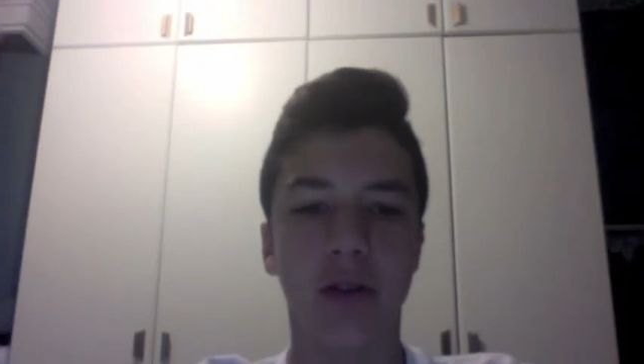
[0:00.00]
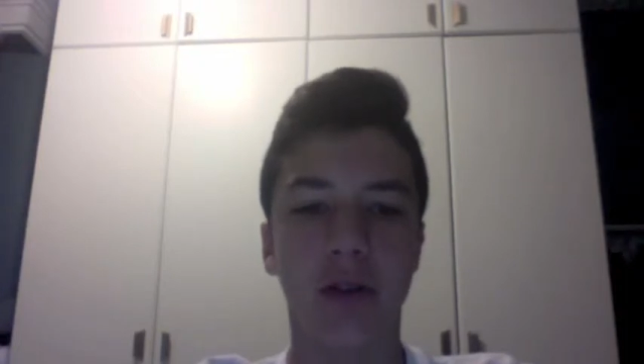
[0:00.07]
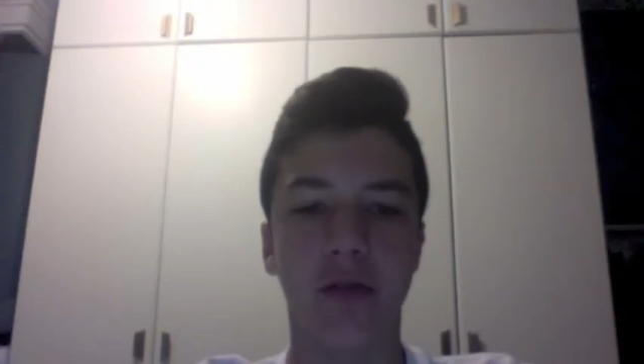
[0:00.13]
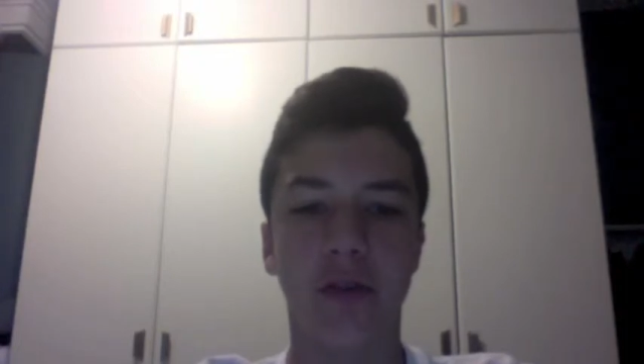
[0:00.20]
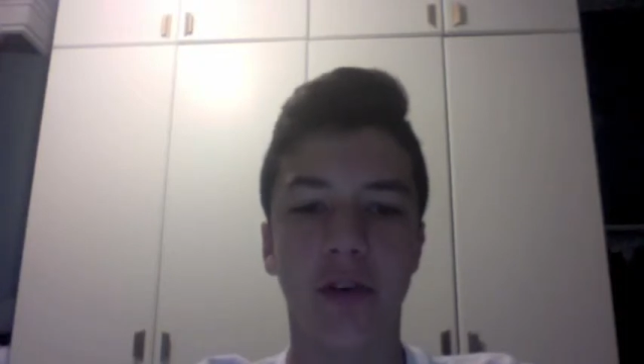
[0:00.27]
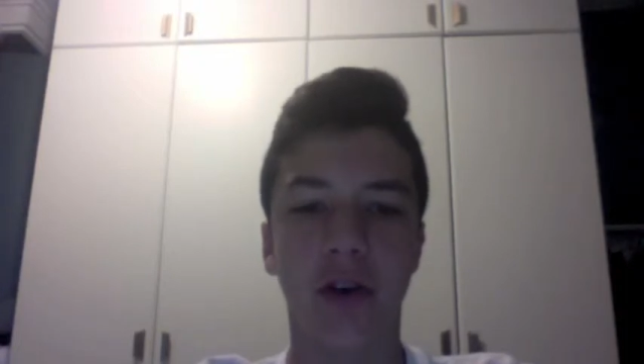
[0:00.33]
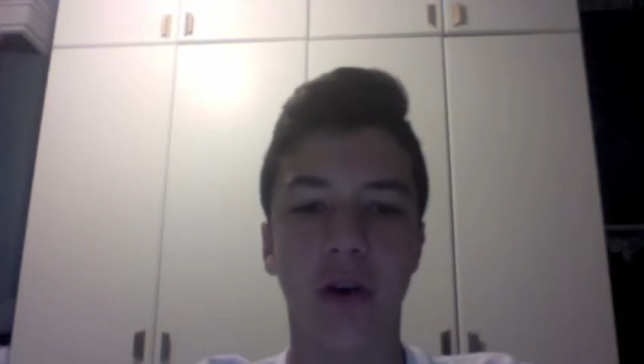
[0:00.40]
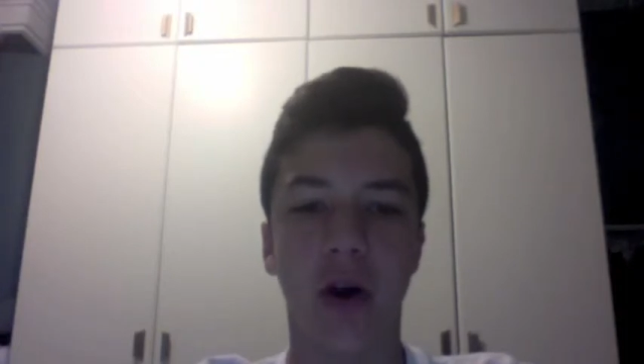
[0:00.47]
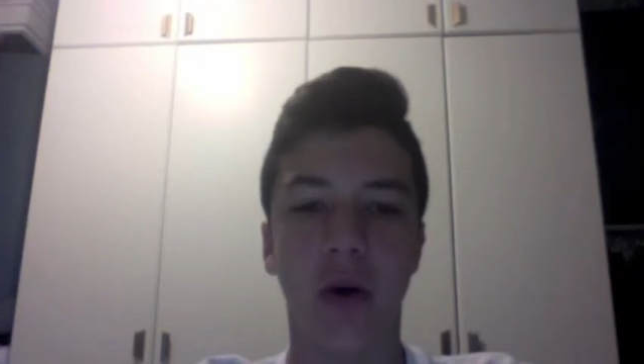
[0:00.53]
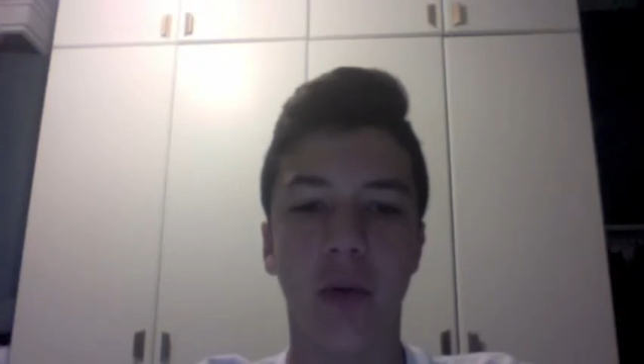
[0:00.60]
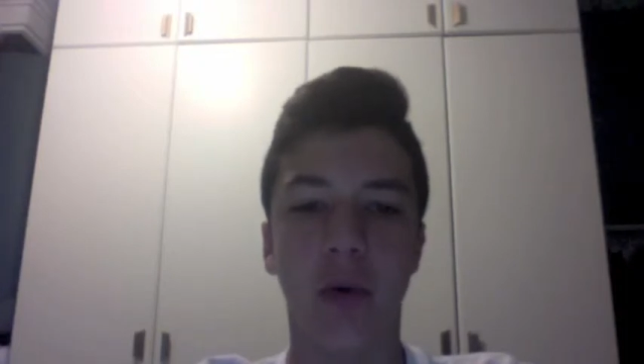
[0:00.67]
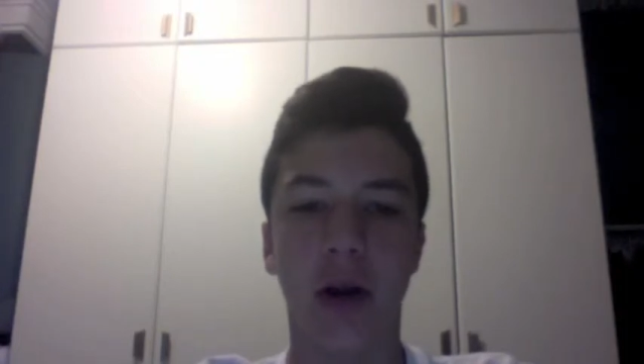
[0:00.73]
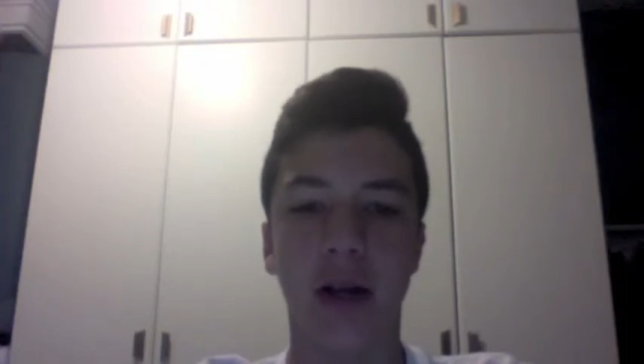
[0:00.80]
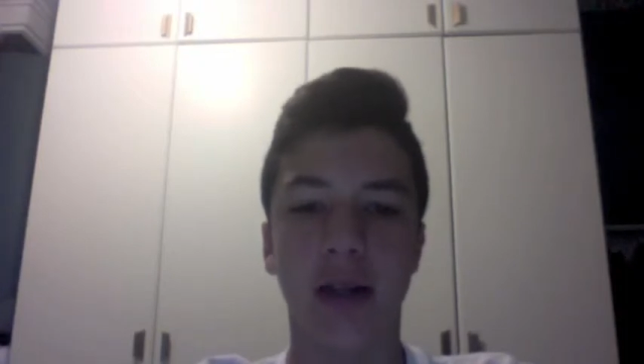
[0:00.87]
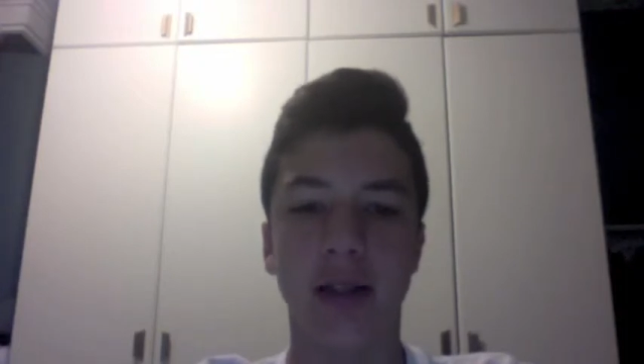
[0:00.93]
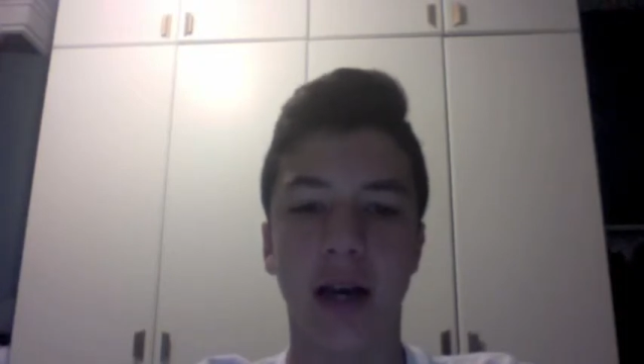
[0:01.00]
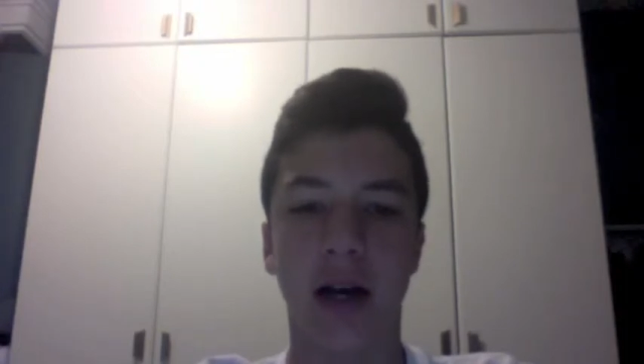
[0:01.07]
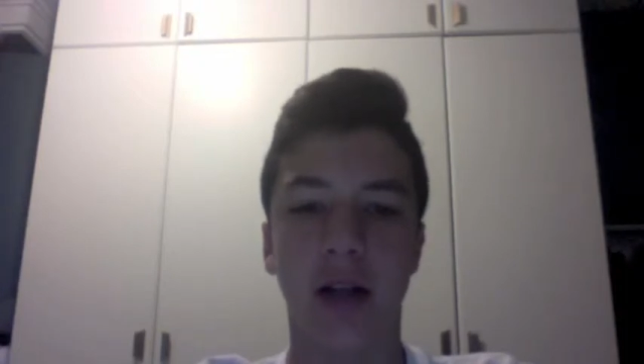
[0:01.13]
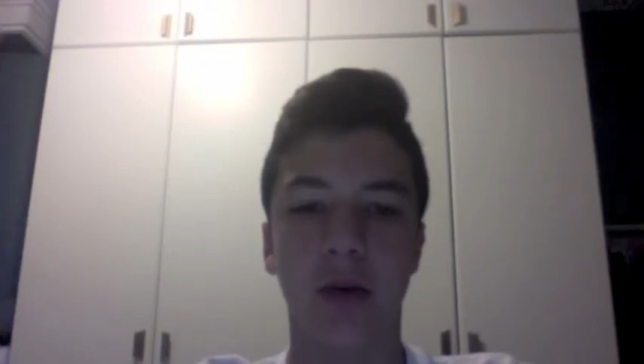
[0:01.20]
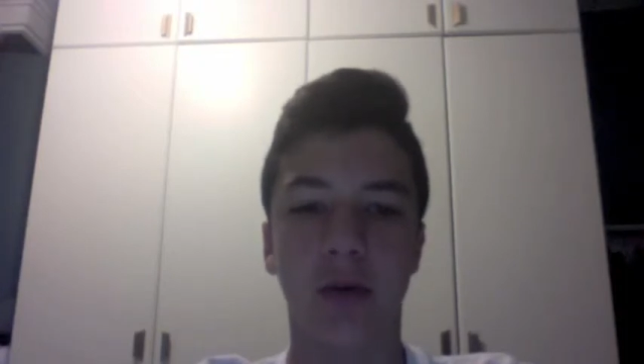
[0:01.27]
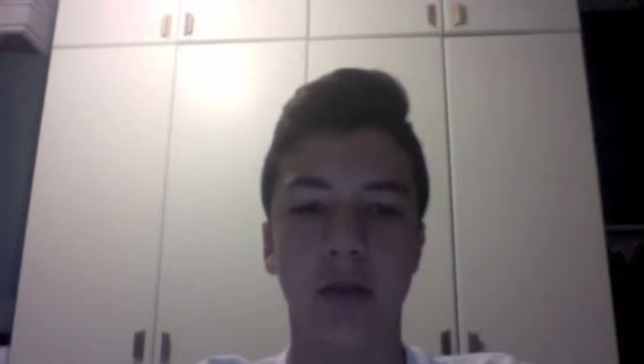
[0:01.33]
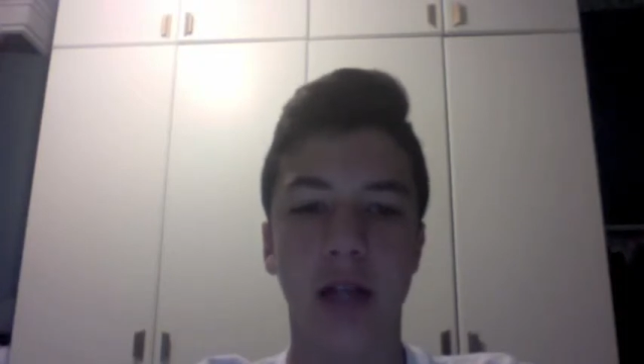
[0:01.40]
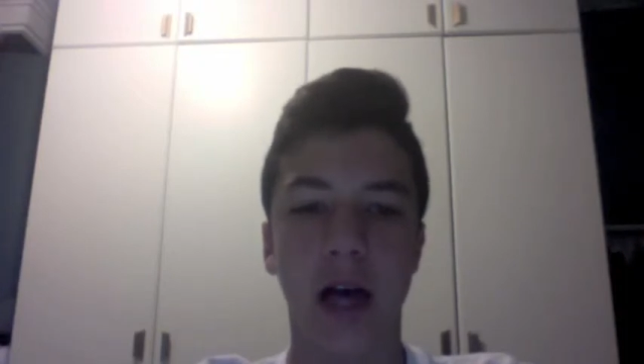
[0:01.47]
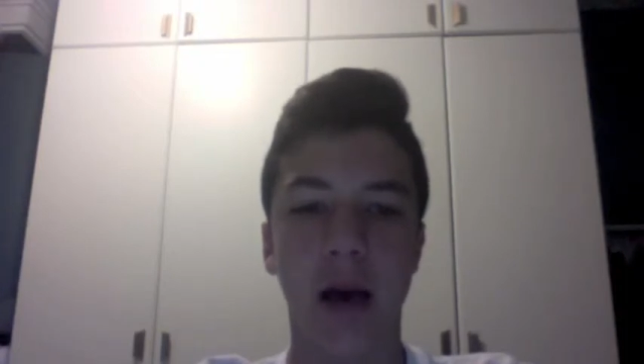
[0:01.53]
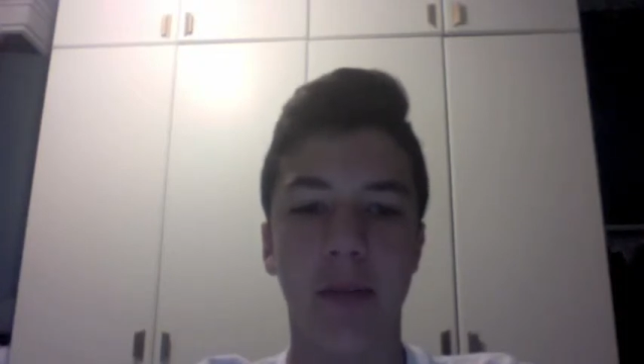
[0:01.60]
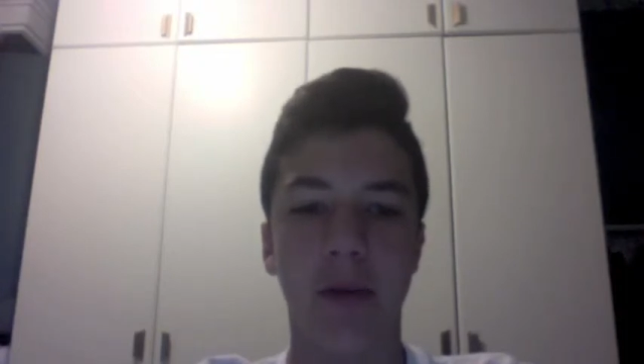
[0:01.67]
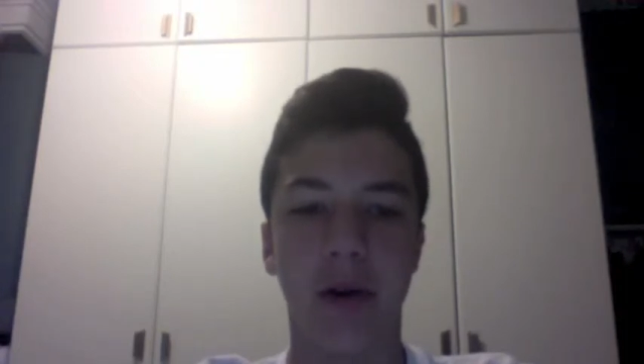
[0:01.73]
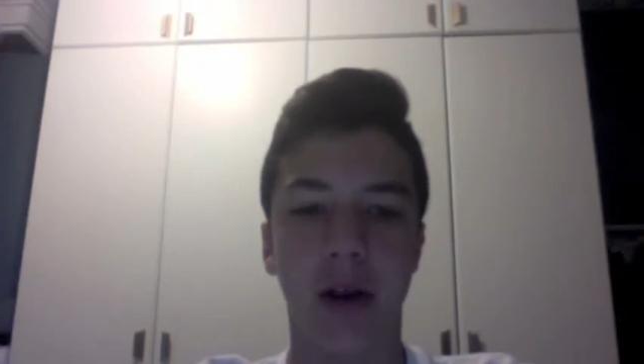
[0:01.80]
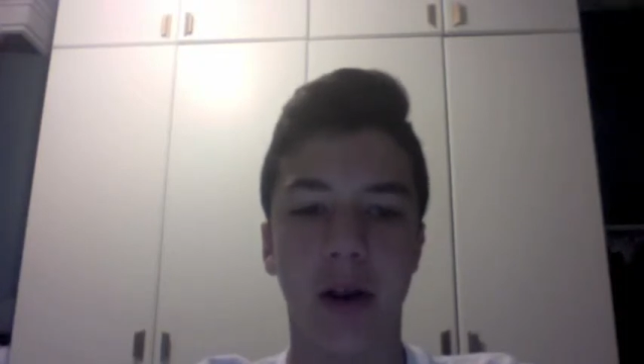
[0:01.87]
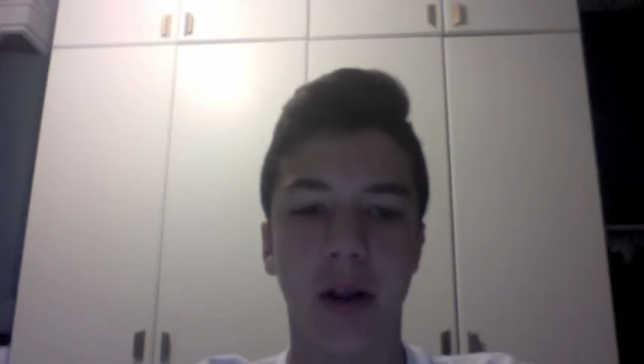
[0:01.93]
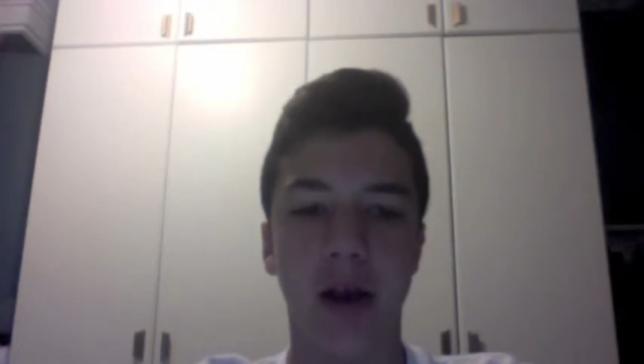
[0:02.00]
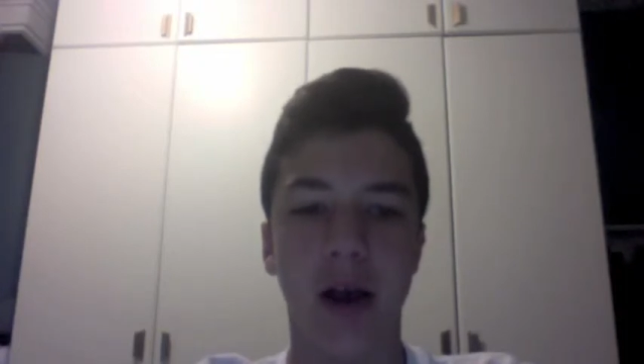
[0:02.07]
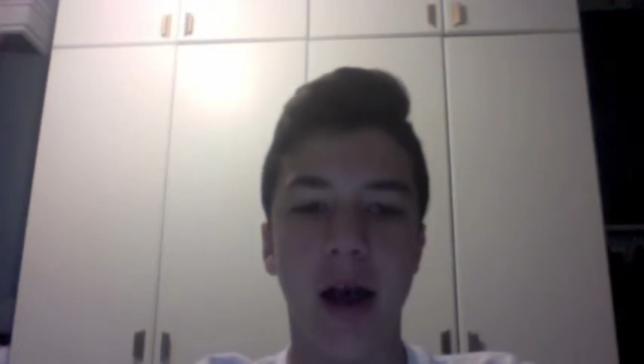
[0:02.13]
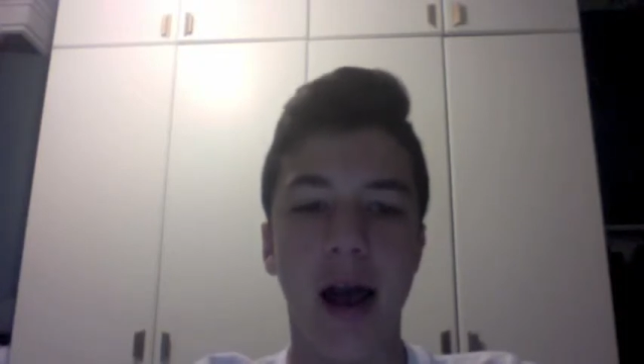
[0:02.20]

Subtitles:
to figure out what exactly was happening